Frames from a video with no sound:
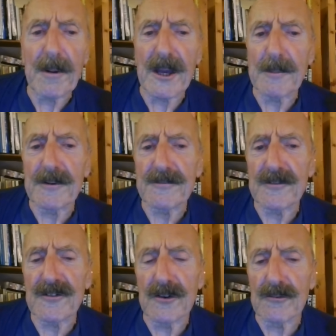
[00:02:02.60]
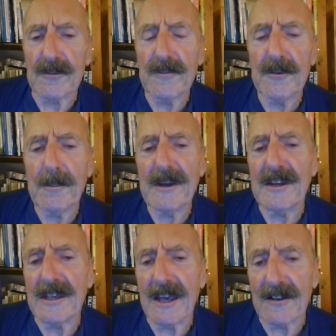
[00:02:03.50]
papers for children for many
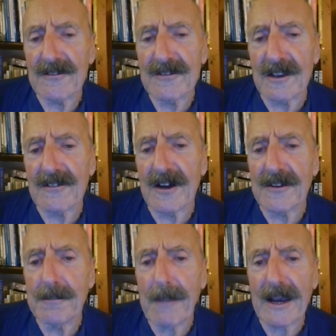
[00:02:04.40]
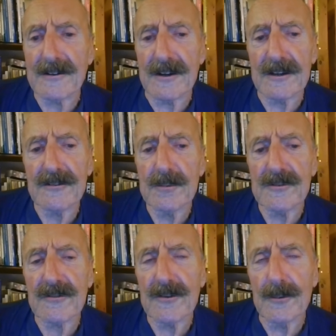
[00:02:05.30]
years, things like The Magnet,
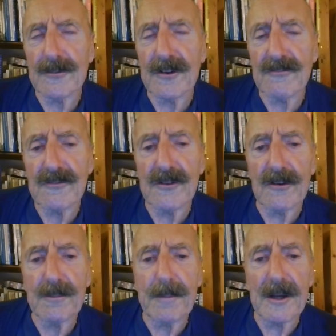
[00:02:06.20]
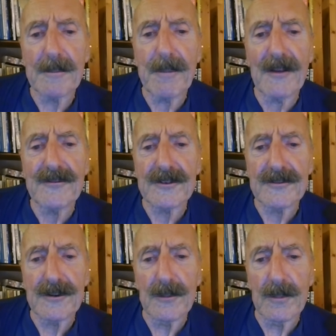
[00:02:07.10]
which of course introduced Billy Bunter
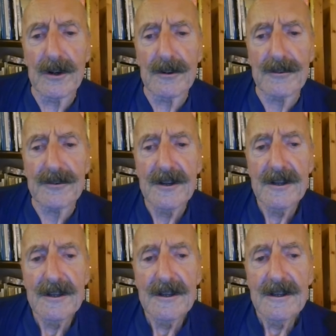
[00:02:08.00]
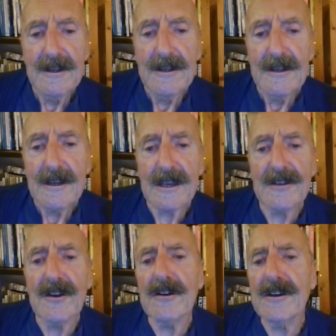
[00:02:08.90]
to the world.
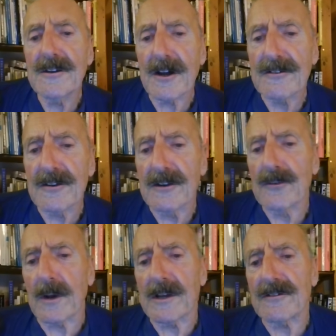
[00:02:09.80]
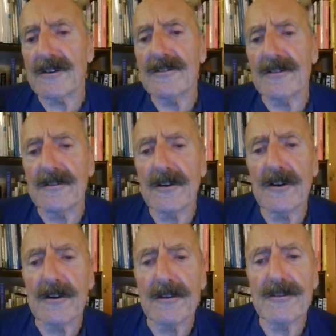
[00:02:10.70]
In the early 1920s and
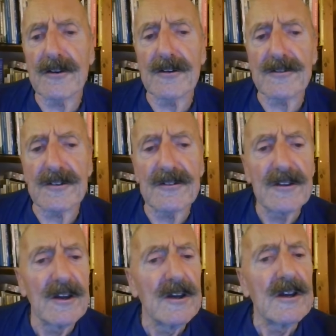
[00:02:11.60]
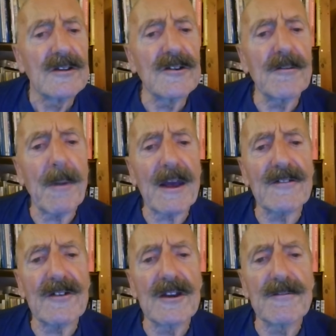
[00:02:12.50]
early 30s, new
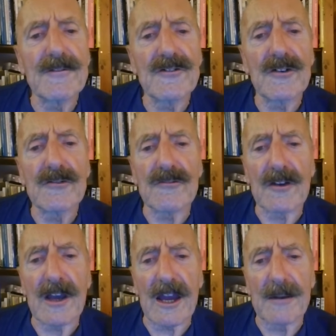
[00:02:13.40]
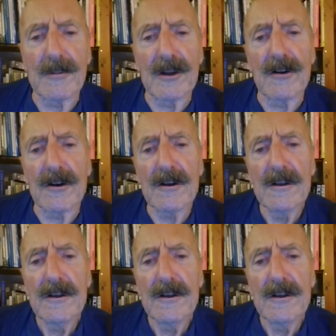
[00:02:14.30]
magazines for children came along.